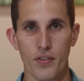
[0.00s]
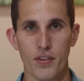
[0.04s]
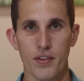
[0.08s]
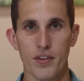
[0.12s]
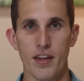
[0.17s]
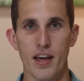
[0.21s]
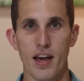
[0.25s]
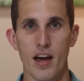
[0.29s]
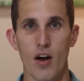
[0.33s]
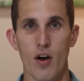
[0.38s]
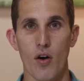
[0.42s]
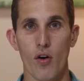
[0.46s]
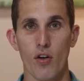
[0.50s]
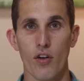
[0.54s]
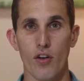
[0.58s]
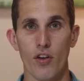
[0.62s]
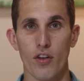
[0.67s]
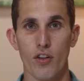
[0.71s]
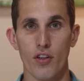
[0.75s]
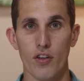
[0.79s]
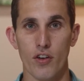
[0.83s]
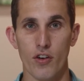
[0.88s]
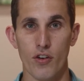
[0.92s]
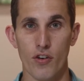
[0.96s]
Now,
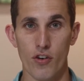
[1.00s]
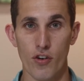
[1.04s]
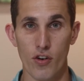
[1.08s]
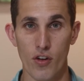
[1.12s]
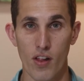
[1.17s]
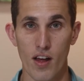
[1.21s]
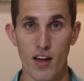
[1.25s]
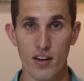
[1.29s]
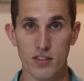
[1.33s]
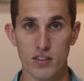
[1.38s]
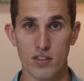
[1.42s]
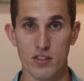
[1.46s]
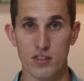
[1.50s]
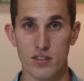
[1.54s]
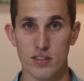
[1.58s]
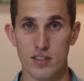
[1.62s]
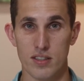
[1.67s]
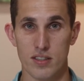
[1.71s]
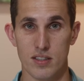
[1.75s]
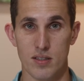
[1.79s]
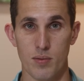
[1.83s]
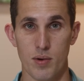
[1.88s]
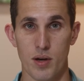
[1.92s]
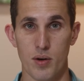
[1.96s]
your neurological
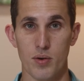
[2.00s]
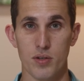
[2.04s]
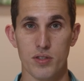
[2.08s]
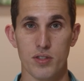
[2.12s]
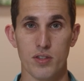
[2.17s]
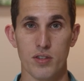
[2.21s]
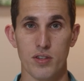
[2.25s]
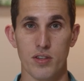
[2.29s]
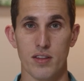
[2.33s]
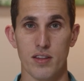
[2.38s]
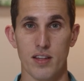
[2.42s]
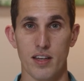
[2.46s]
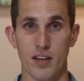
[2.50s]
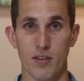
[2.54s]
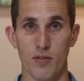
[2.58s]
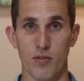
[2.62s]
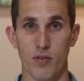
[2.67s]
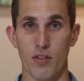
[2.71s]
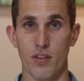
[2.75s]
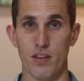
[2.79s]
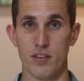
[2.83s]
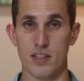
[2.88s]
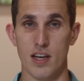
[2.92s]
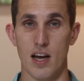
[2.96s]
system, I want you to think
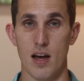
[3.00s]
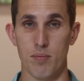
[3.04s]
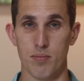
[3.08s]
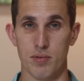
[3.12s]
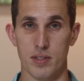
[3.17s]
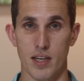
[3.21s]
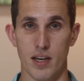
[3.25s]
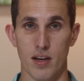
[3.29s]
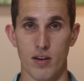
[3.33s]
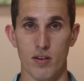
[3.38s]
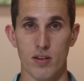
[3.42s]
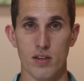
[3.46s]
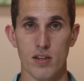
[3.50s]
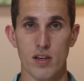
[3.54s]
from the top down.